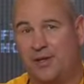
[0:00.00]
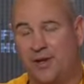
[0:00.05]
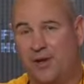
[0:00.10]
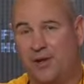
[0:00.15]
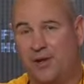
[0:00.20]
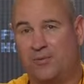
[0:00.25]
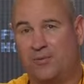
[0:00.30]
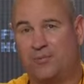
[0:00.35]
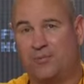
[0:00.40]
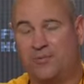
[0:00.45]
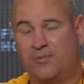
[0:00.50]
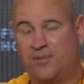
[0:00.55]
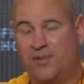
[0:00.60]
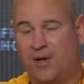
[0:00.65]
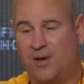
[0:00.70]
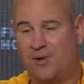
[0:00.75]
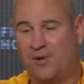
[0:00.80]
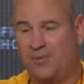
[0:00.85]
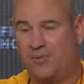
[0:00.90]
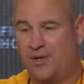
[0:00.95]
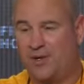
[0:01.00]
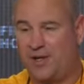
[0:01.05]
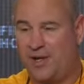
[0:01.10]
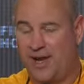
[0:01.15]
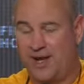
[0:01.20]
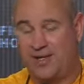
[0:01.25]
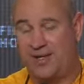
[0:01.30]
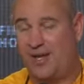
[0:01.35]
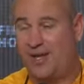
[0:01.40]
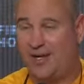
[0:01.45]
know, so
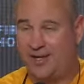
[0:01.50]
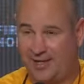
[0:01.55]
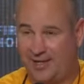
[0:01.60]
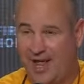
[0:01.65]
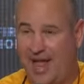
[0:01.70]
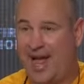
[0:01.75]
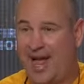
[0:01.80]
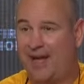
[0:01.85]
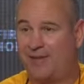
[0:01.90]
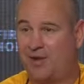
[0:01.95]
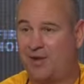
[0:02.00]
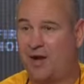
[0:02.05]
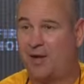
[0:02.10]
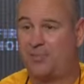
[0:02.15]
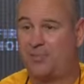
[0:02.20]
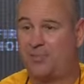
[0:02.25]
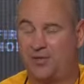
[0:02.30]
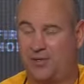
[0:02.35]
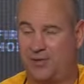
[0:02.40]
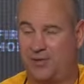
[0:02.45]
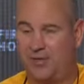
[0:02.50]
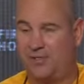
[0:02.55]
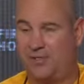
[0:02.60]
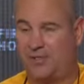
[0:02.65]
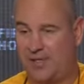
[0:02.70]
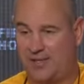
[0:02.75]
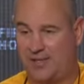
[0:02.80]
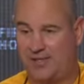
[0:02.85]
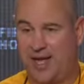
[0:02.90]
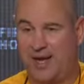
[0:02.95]
and getting live
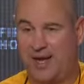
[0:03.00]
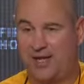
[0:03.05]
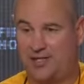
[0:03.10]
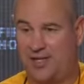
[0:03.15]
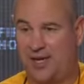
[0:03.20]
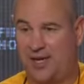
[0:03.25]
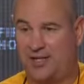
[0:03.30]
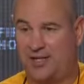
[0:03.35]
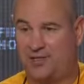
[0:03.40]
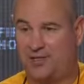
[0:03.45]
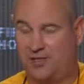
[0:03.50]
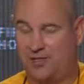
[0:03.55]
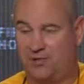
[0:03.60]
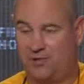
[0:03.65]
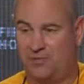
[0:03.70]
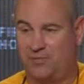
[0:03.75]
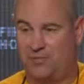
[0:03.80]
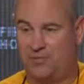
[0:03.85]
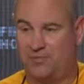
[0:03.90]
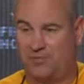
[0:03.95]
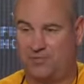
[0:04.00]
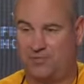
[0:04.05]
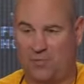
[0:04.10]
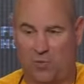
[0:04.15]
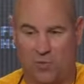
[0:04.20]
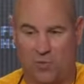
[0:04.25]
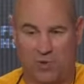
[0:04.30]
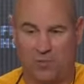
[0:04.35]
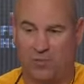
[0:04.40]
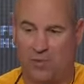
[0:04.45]
opportunities. And he's had a chance to do
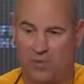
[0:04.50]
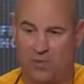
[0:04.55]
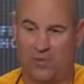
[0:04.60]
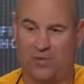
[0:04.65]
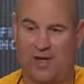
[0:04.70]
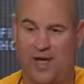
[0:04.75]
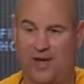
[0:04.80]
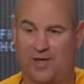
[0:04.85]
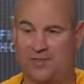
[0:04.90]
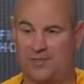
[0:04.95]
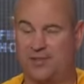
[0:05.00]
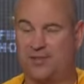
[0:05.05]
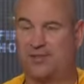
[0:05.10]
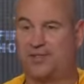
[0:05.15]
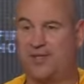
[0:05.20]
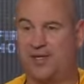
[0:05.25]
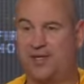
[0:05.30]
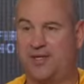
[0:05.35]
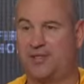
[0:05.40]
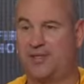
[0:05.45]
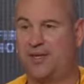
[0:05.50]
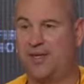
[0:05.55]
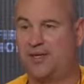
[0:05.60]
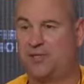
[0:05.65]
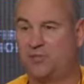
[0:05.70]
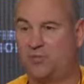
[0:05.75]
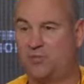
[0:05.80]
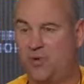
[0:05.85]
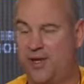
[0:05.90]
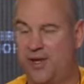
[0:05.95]
more and more of that as the season
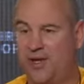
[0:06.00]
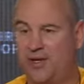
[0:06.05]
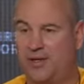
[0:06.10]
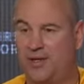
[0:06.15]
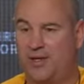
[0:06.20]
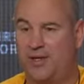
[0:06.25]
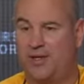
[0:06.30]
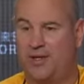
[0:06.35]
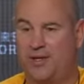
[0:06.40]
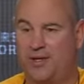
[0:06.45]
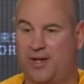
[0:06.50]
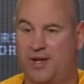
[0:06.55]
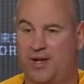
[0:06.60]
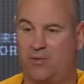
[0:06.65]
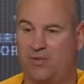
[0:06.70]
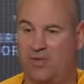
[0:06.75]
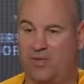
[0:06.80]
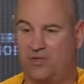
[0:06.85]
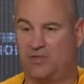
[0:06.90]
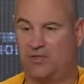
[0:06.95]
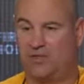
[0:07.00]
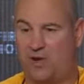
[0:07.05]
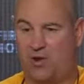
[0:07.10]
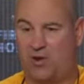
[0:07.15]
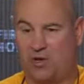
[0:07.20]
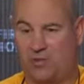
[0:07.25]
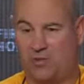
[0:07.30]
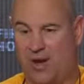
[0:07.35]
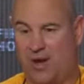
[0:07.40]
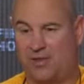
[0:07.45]
has went. When you just
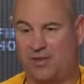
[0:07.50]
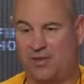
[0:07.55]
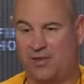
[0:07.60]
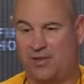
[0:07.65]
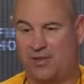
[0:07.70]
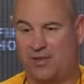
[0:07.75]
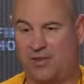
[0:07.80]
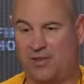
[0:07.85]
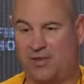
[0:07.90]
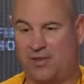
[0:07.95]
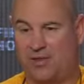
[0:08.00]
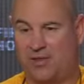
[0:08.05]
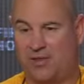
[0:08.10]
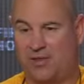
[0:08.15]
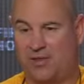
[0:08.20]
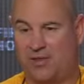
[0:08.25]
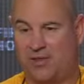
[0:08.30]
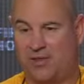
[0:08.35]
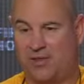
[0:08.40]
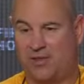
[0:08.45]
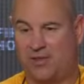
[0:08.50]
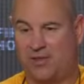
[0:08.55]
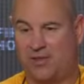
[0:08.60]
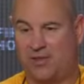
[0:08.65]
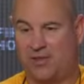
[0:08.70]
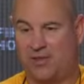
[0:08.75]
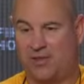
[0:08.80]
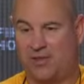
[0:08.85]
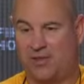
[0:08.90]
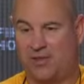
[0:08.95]
talk about volume of
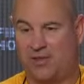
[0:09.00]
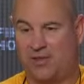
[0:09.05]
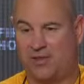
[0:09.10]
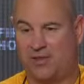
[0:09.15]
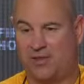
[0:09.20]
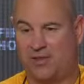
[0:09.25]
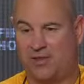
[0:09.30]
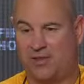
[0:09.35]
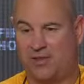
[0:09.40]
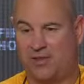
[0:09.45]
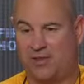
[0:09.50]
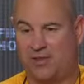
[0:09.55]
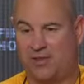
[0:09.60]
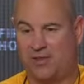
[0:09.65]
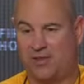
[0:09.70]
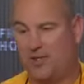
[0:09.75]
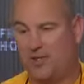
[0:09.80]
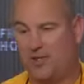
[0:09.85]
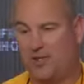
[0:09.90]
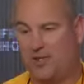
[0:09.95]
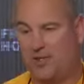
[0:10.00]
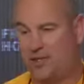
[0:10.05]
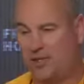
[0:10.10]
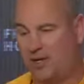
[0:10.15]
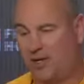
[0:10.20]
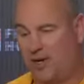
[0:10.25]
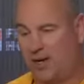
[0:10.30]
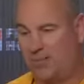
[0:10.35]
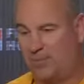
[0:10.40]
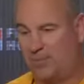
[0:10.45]
work, you know,
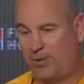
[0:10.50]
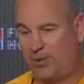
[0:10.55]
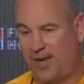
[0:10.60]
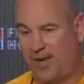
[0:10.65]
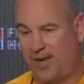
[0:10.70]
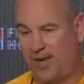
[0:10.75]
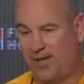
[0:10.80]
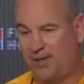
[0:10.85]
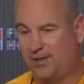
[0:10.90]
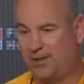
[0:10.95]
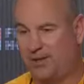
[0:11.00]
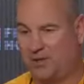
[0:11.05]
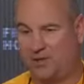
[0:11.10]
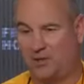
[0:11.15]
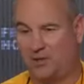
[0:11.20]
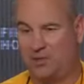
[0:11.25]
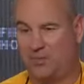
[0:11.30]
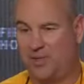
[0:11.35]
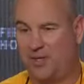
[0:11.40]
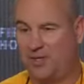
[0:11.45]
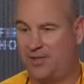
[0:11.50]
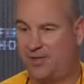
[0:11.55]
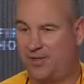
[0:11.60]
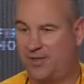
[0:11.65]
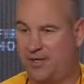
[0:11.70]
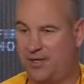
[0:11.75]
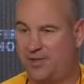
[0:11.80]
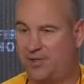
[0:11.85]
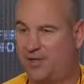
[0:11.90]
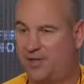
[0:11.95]
really playing a little bit
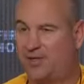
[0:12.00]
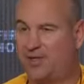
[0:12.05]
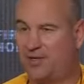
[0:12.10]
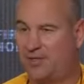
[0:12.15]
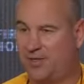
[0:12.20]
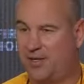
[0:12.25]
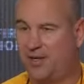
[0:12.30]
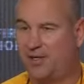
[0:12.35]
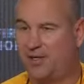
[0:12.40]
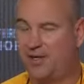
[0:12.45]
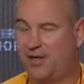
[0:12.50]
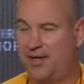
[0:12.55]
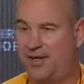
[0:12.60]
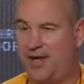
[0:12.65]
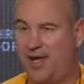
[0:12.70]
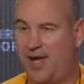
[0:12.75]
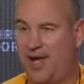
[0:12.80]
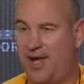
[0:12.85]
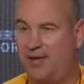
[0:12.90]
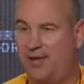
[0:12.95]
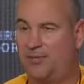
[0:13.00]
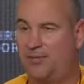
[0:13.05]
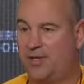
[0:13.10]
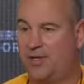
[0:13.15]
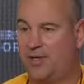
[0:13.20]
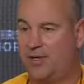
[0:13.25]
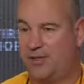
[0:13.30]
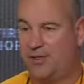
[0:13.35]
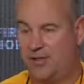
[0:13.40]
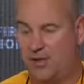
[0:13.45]
at the end of the Kentucky game,
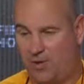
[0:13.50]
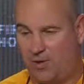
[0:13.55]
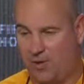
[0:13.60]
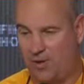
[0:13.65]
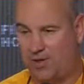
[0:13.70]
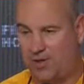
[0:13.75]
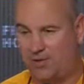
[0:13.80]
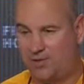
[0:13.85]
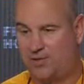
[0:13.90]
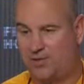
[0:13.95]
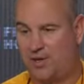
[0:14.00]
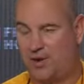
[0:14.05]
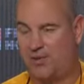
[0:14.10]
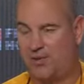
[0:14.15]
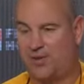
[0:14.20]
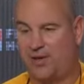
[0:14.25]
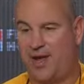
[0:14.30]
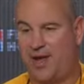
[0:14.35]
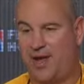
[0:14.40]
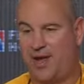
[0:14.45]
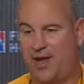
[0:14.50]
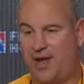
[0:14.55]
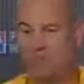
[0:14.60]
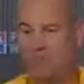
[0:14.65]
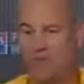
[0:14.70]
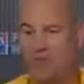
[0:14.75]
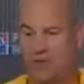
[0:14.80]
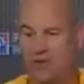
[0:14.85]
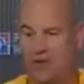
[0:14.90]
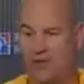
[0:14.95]
the Arkansas game,
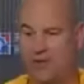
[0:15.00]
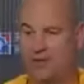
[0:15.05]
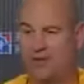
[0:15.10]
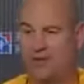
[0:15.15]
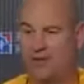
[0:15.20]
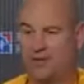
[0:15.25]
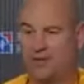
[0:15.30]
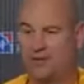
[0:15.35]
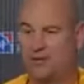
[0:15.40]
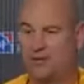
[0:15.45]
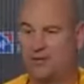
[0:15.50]
and then this